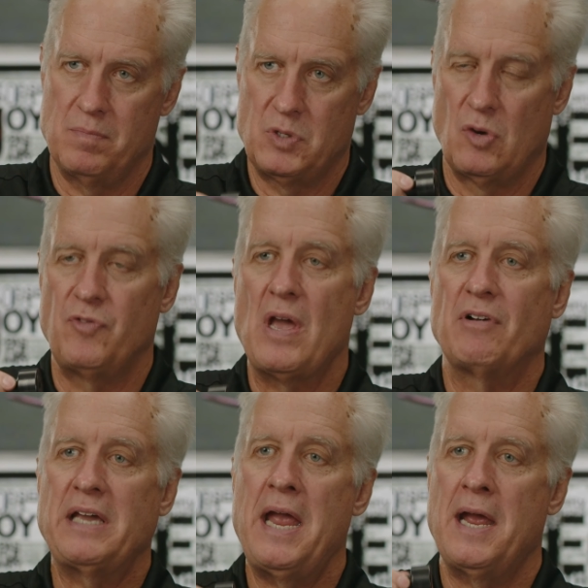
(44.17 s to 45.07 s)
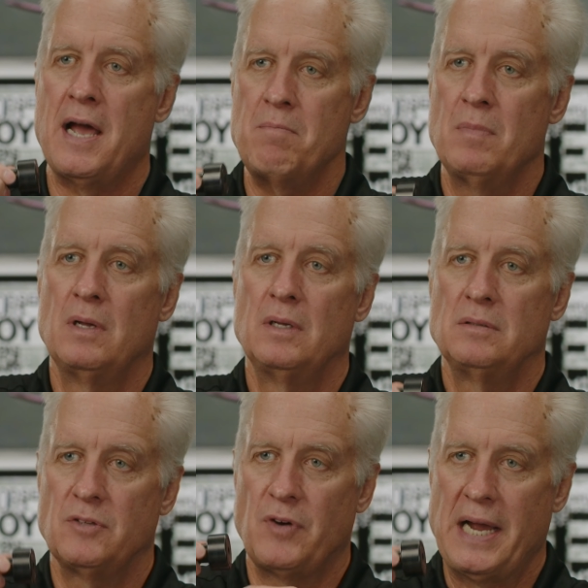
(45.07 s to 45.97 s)
So if you have a cam
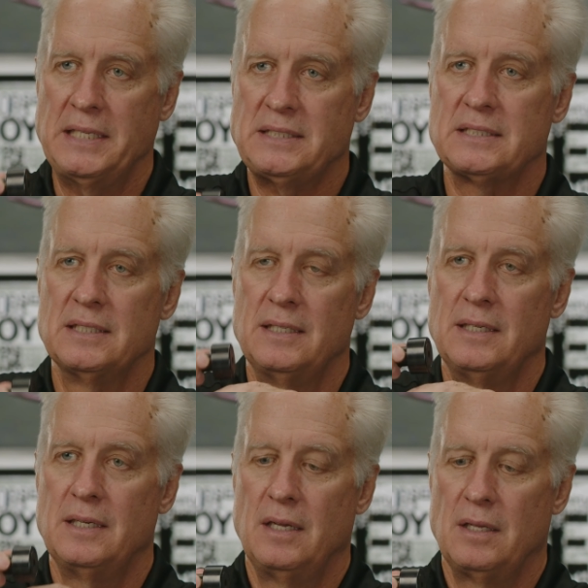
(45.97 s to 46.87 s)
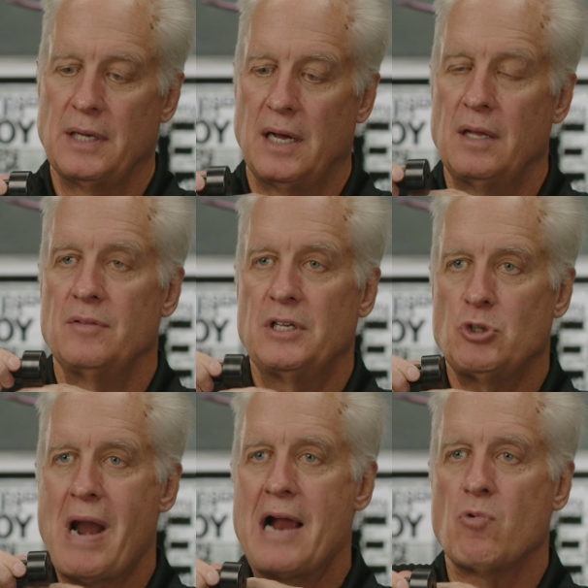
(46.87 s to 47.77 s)
device, the
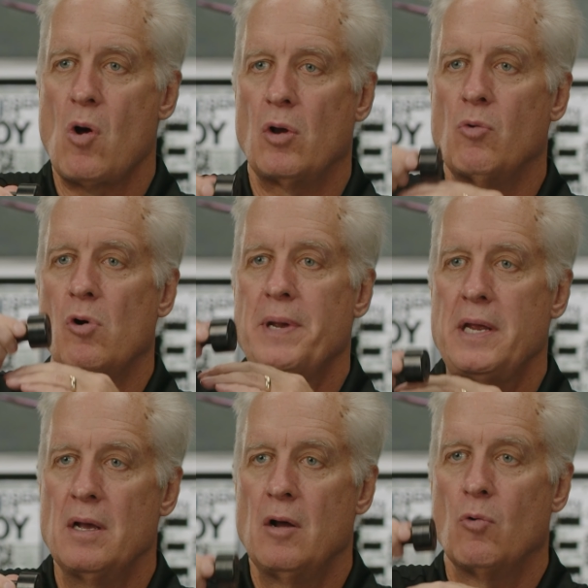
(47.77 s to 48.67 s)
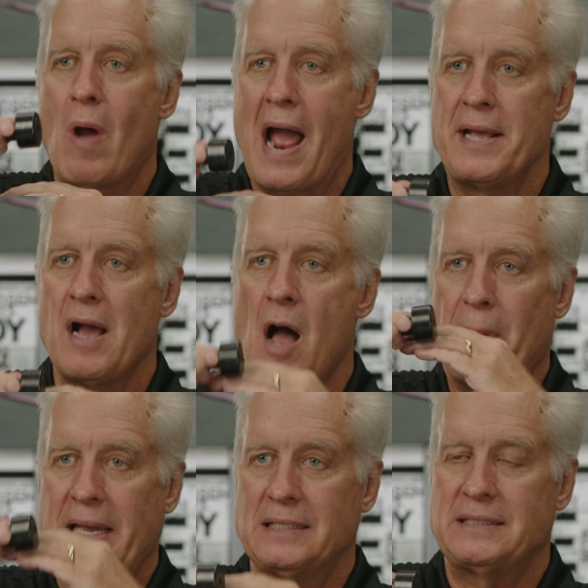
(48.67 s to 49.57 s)
track roller will be riding up
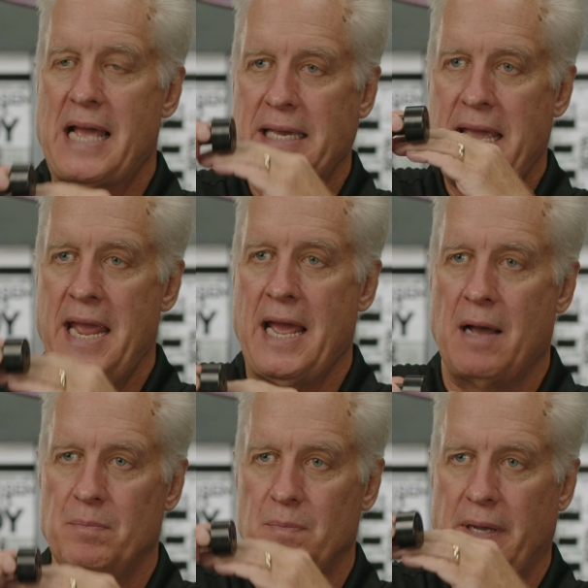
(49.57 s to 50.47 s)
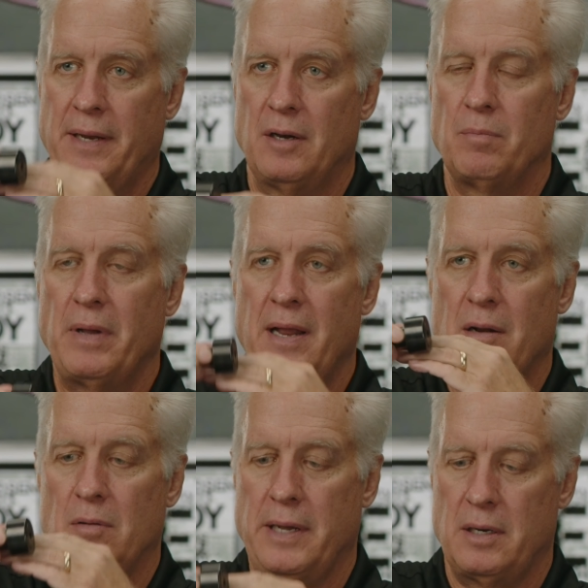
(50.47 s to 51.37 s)
against that cam, and
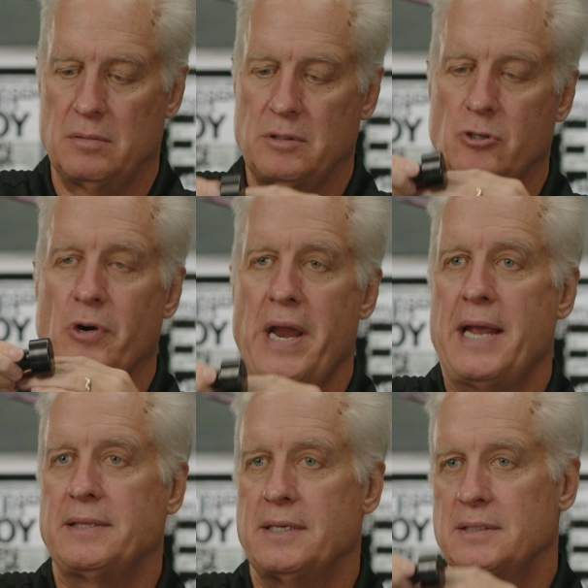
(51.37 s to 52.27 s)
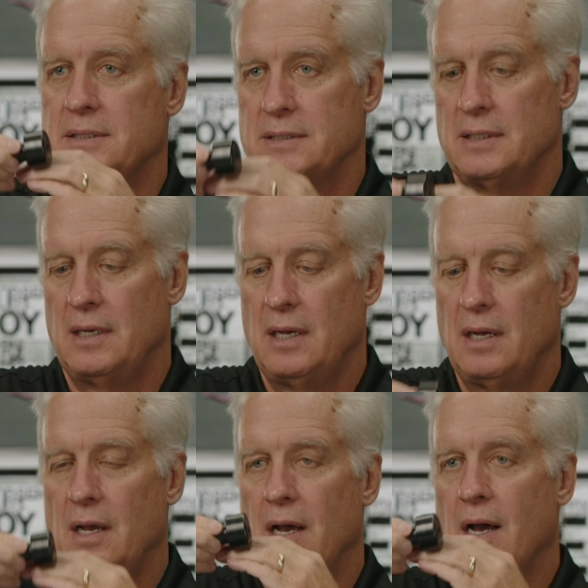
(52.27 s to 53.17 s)
it'll create this
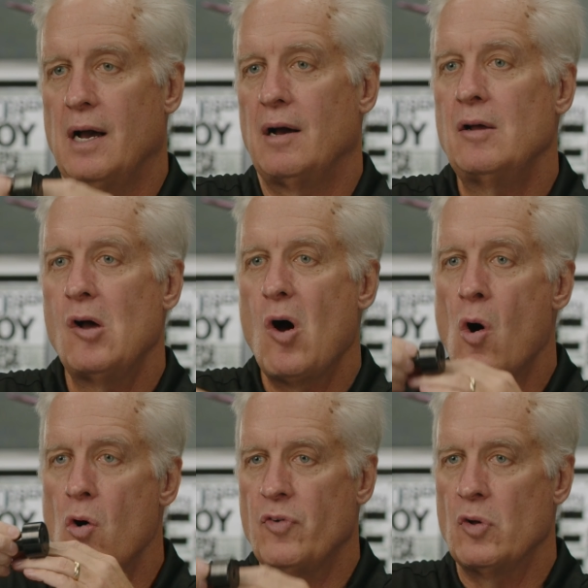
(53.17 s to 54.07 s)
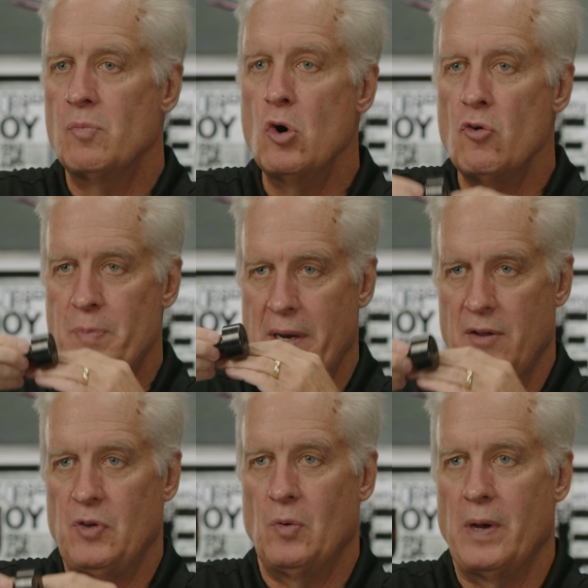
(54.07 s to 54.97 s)
oval movement,
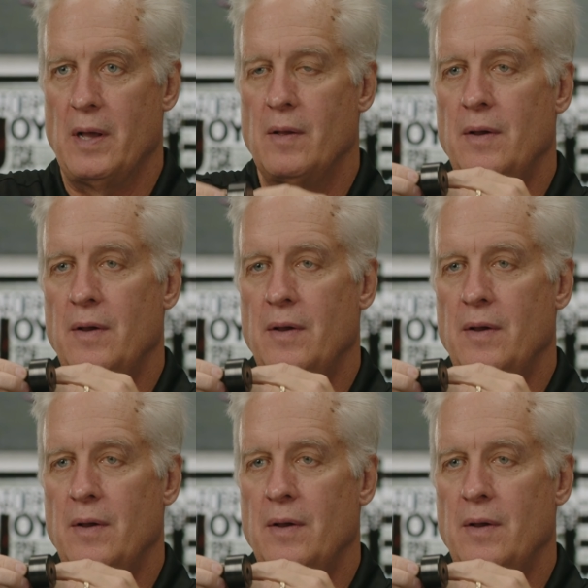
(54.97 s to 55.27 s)
if you will.